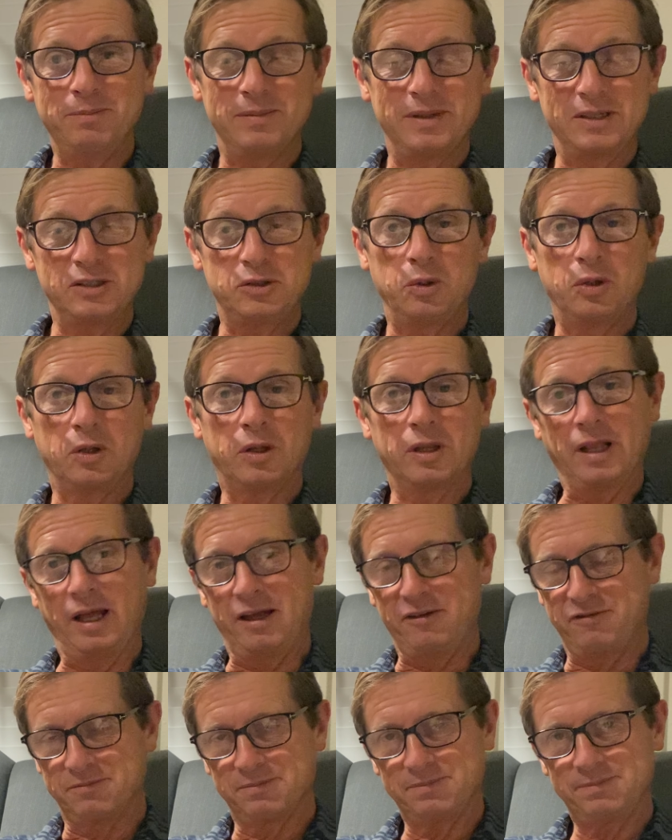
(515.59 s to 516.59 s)
Let's do the good
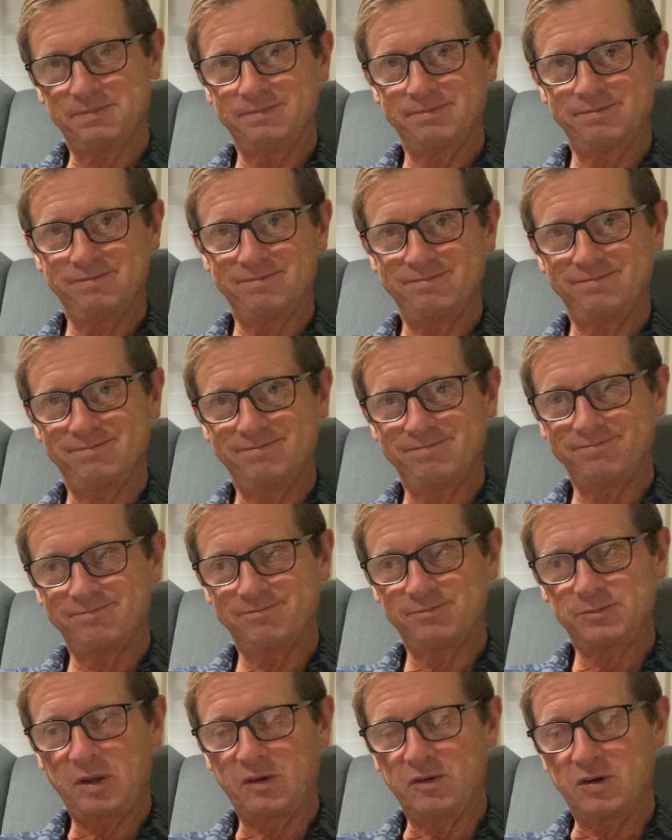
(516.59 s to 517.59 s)
life.
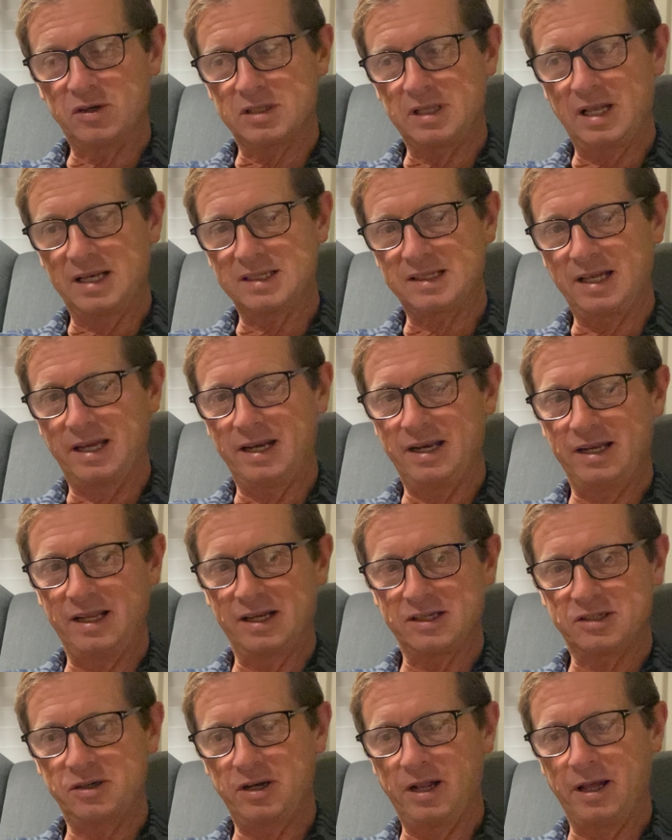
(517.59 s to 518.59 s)
First, last night, and
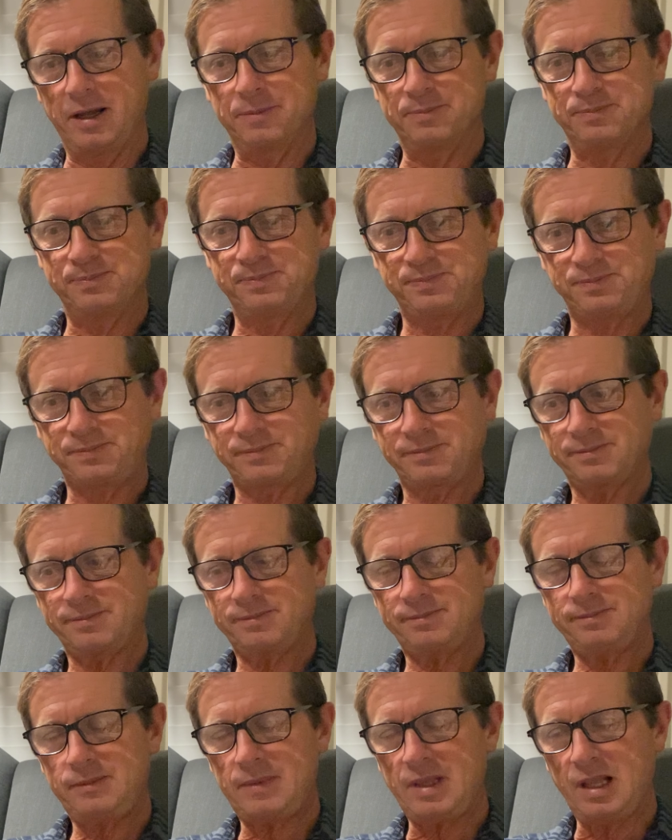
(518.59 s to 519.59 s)
yesterday.
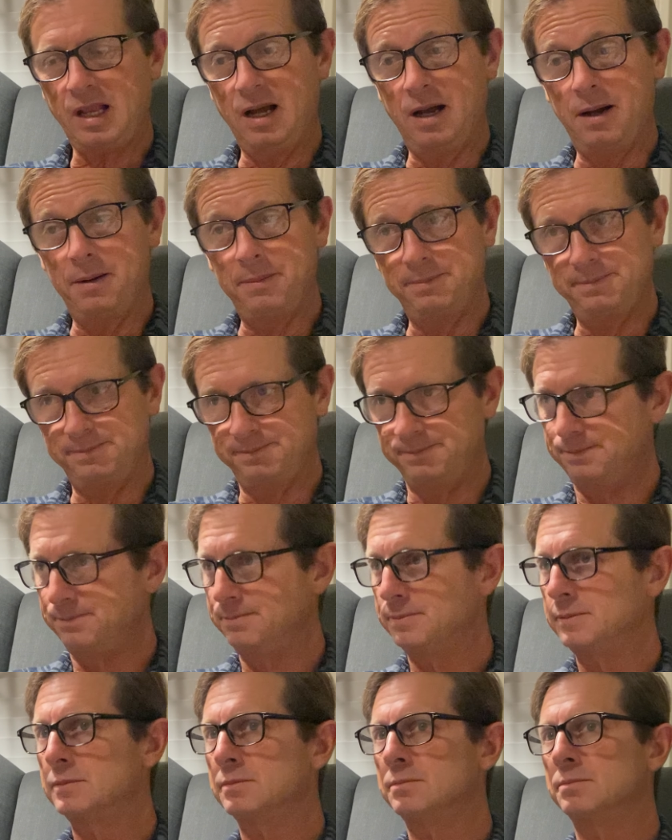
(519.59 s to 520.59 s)
Um,
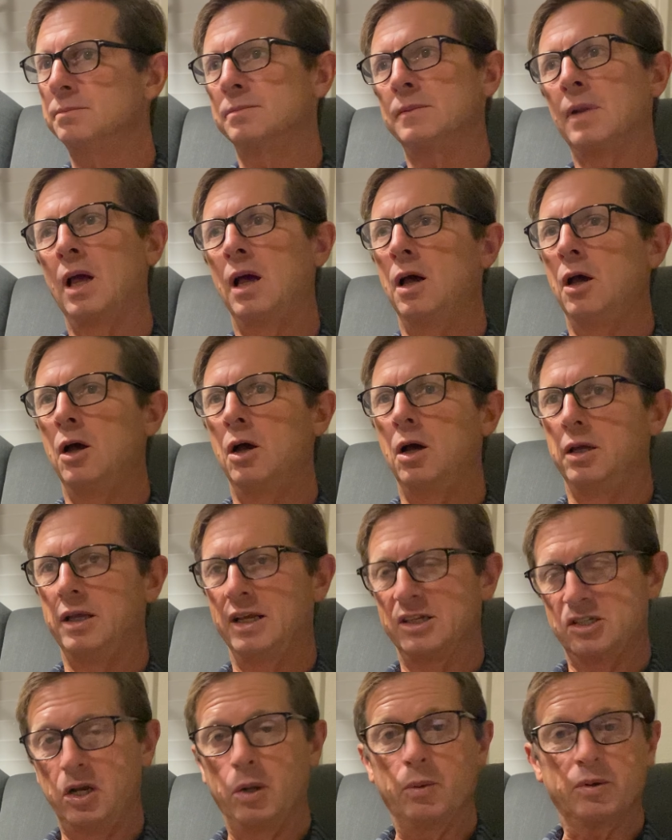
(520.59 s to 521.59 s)

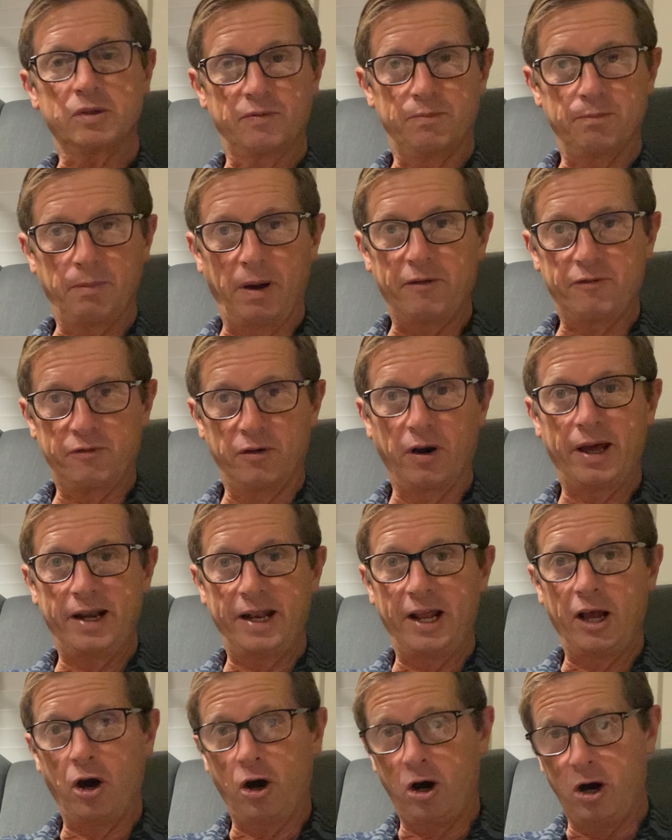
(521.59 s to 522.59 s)
Yesterday was my
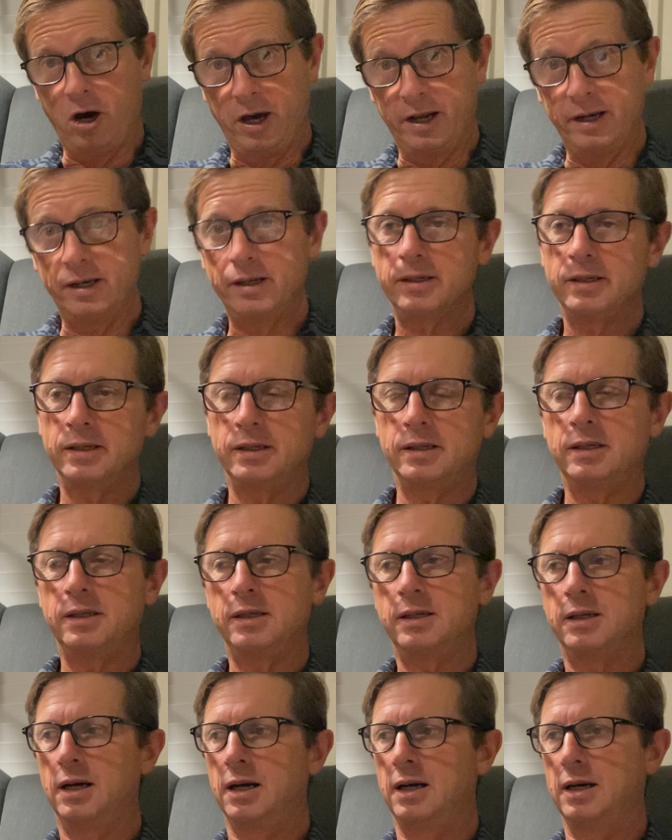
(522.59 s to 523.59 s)
Friday on.
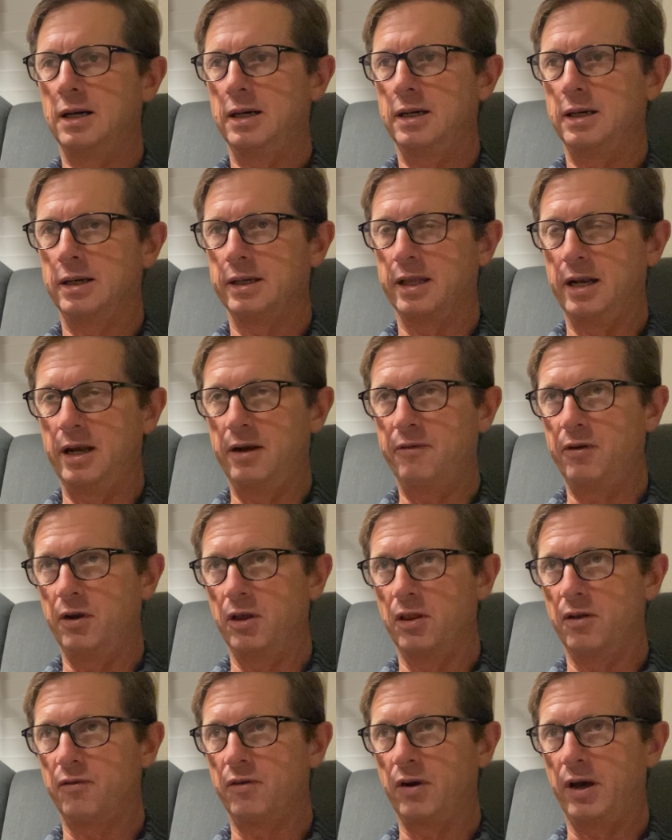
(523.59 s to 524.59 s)
Uh, I get every
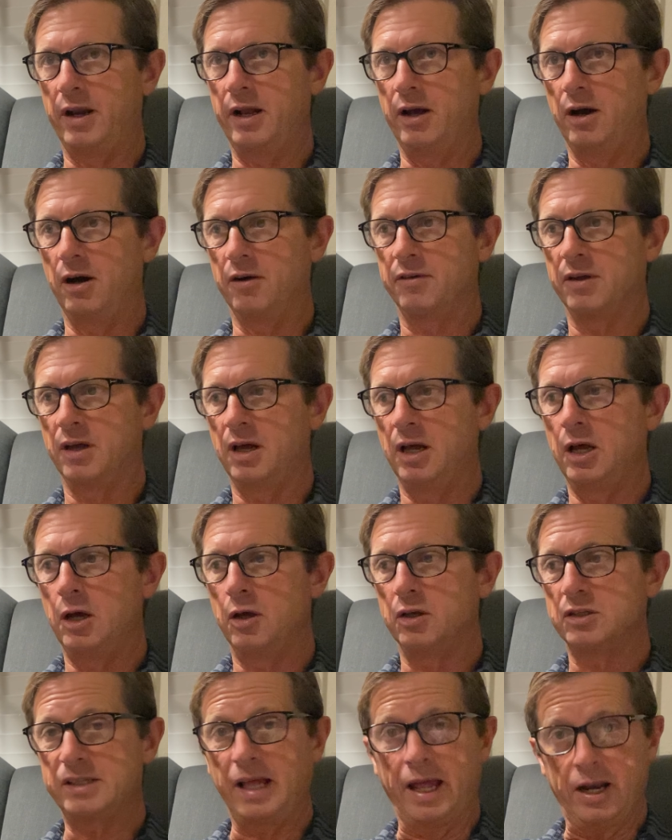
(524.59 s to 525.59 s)
other Friday off.
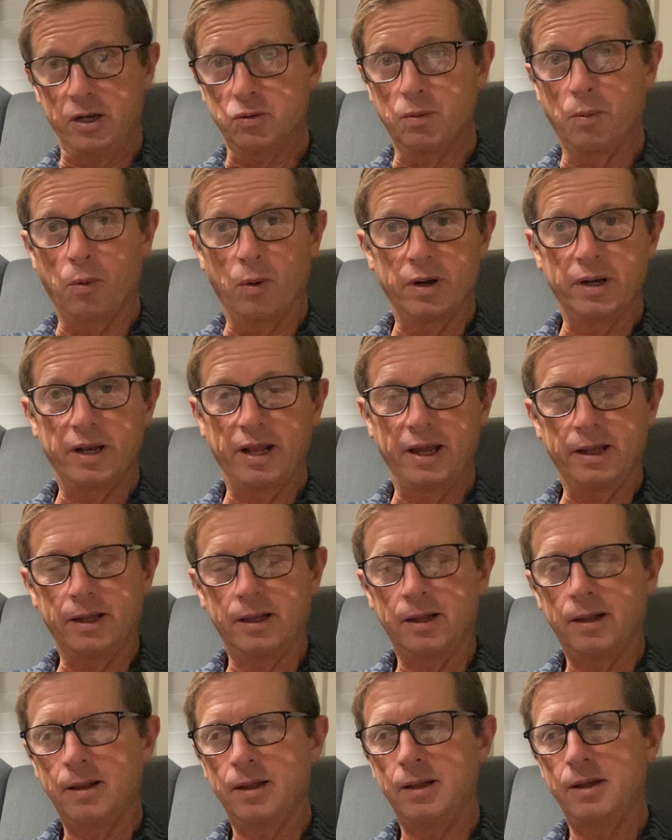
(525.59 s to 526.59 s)
Status report day.
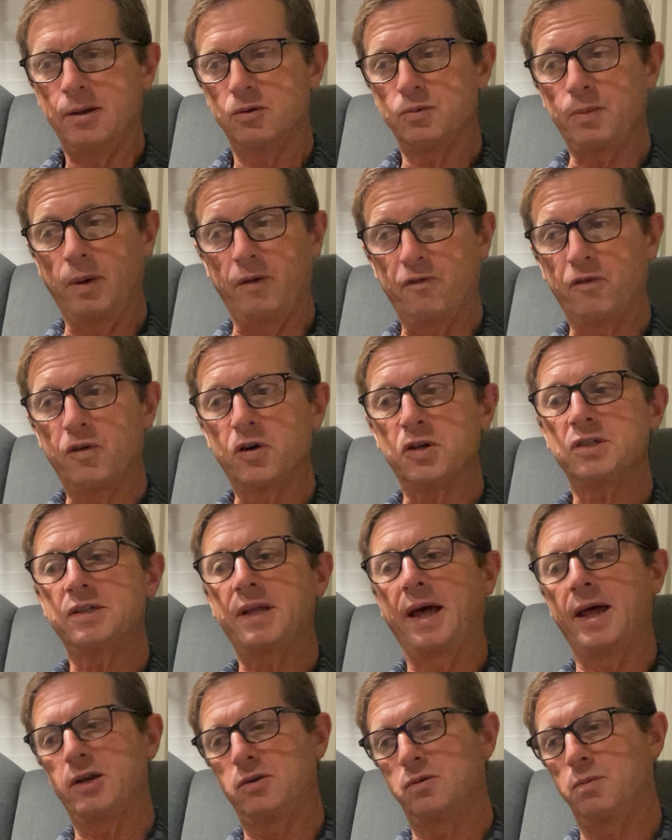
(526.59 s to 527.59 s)
It's my first
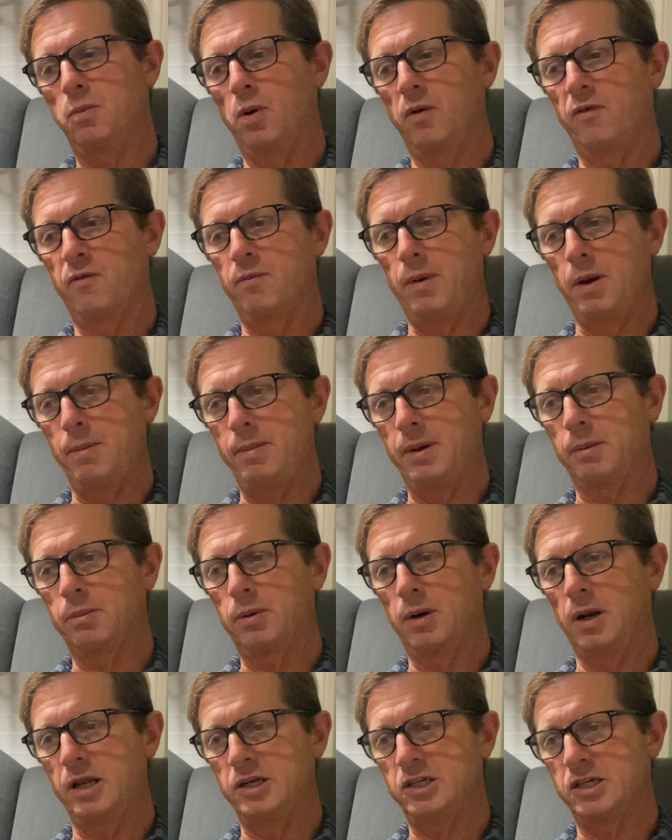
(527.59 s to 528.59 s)
status report for my big
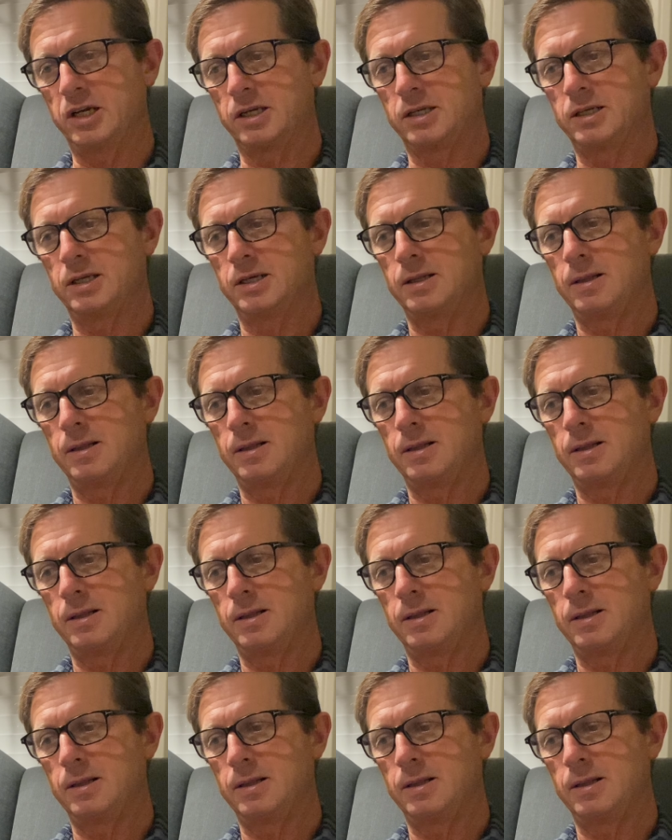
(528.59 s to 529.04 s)
project.